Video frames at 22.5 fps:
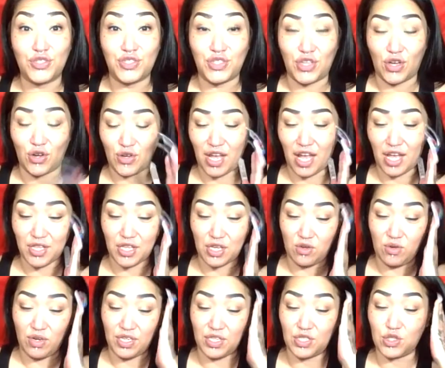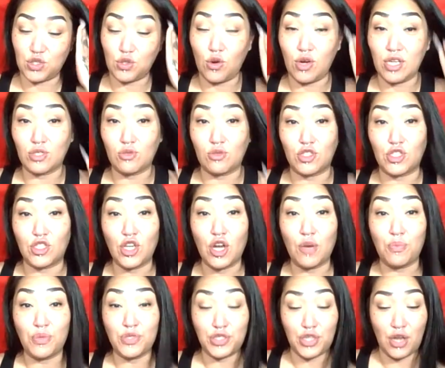Okay, the Queen of Swords, when she
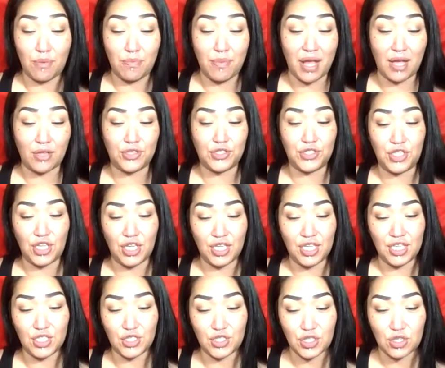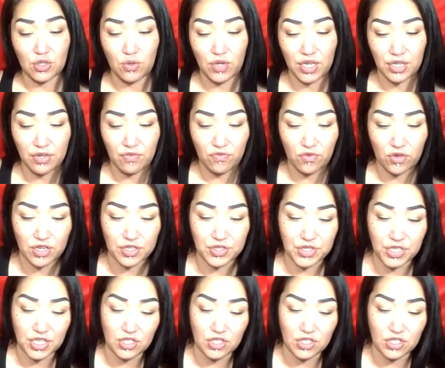opens her mouth, she is the Queen of Words.